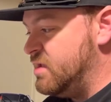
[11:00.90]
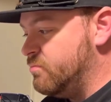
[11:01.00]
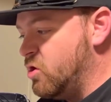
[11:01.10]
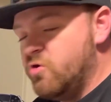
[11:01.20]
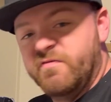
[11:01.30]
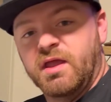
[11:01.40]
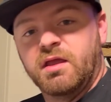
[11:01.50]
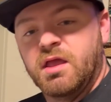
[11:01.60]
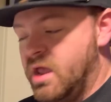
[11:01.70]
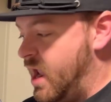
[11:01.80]
moving,
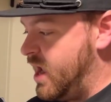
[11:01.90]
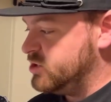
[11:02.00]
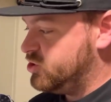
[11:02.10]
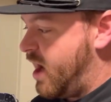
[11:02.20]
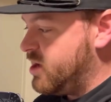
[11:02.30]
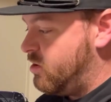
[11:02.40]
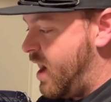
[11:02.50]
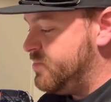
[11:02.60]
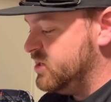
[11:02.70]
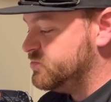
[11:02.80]
and try to
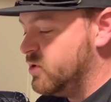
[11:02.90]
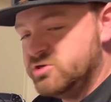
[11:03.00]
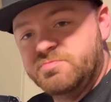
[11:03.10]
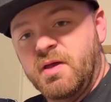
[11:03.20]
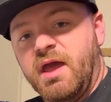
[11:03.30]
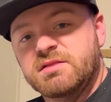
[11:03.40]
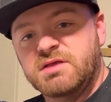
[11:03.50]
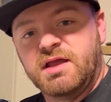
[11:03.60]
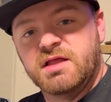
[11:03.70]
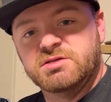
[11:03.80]
grab these boost pads
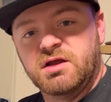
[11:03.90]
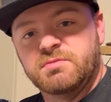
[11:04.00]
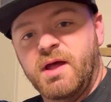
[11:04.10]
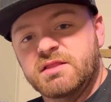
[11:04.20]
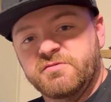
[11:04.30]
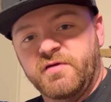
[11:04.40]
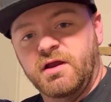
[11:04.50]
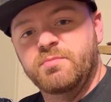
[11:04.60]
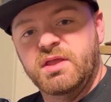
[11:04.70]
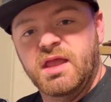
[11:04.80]
like I talked about at the
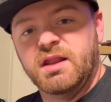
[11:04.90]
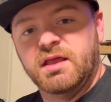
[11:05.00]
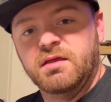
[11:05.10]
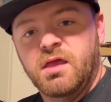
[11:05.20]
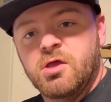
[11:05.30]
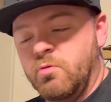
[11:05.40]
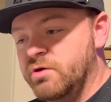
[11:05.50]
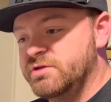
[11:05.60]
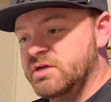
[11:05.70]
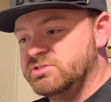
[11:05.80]
very beginning, where
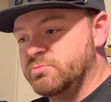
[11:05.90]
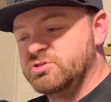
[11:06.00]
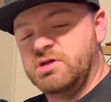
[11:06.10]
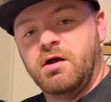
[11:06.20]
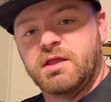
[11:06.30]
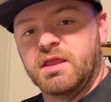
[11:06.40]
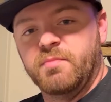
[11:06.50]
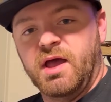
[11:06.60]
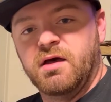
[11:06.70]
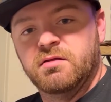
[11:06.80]
Dustin was talking
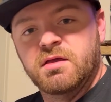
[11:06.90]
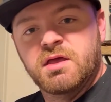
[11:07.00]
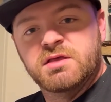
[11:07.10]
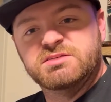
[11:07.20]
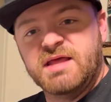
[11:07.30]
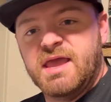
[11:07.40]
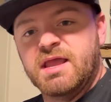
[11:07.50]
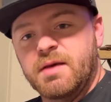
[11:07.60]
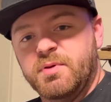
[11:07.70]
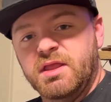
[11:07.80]
about staying
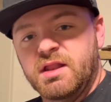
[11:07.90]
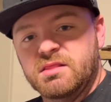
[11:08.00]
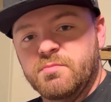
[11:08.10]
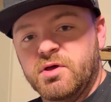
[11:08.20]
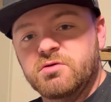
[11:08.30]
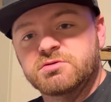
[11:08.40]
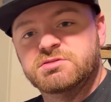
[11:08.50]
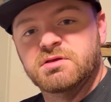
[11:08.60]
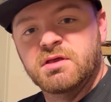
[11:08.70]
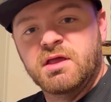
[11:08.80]
up and getting the boost.
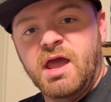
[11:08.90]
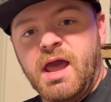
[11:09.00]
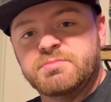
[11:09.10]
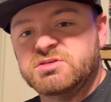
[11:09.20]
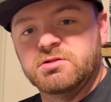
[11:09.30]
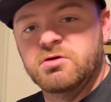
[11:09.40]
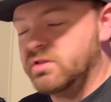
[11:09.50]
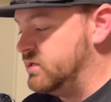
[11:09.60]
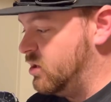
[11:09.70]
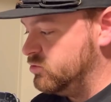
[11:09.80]

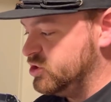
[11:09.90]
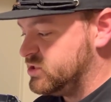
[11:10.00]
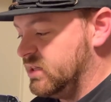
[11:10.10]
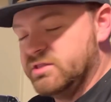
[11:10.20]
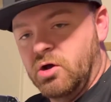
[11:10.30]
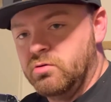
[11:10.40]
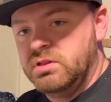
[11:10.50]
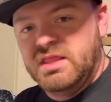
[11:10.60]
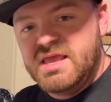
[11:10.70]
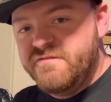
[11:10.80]
Absolutely. Don't
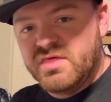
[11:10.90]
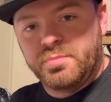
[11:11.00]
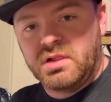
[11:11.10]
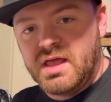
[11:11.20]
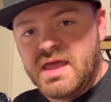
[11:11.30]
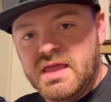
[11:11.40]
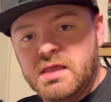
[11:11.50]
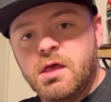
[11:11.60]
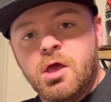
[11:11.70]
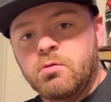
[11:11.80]
leave the
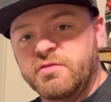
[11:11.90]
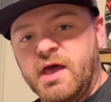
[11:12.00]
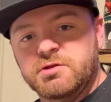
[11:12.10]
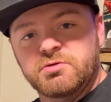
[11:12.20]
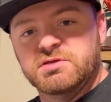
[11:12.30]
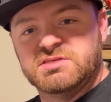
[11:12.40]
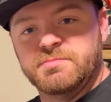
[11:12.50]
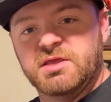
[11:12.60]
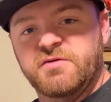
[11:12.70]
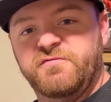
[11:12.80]
play without doing
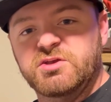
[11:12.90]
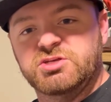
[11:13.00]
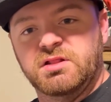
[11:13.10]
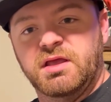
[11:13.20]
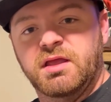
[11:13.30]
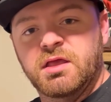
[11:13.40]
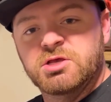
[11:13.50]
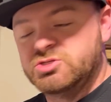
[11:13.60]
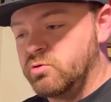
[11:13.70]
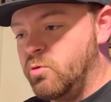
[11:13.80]
something efficiently.
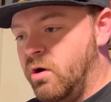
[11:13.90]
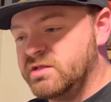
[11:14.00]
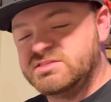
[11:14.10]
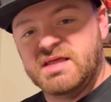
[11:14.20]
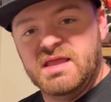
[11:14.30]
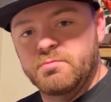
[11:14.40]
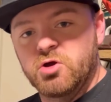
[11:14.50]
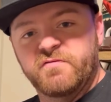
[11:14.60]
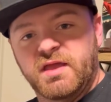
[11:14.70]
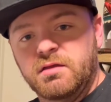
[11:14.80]
So we want to stay
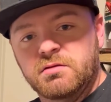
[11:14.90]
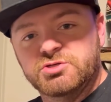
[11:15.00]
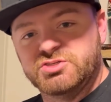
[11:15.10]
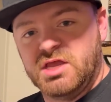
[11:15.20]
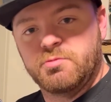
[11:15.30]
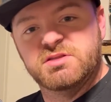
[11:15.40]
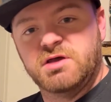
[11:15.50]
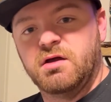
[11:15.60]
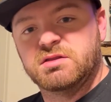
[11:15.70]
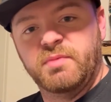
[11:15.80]
moving, just like we
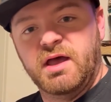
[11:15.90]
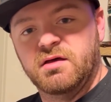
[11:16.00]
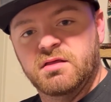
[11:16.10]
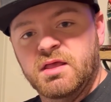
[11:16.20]
talked about